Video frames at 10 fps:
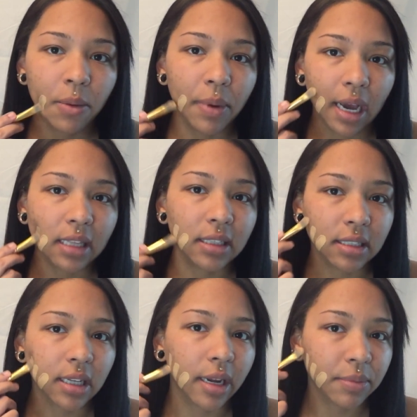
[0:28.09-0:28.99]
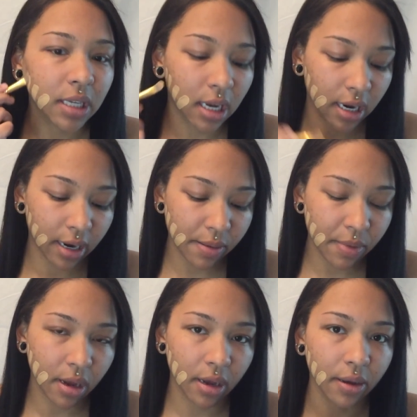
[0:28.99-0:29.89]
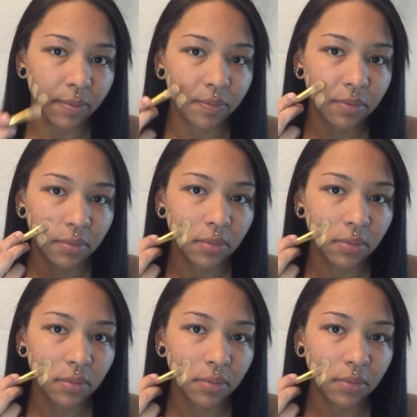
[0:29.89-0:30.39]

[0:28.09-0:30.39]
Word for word: But at the same time, um,